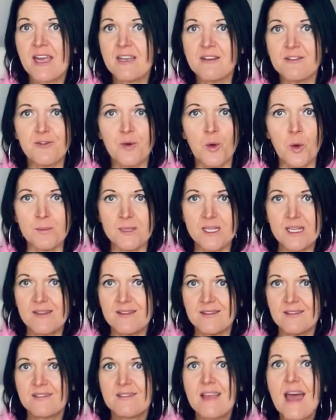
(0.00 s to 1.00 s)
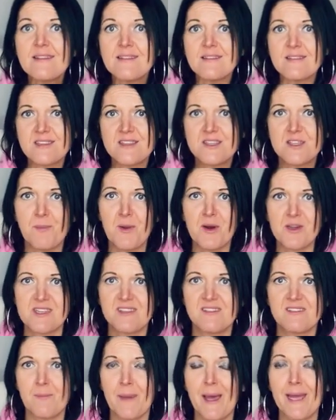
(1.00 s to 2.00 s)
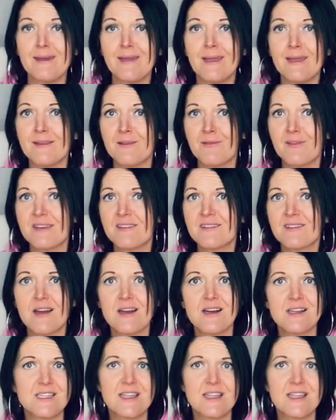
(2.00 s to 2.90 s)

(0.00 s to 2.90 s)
informed consent to participate in the research,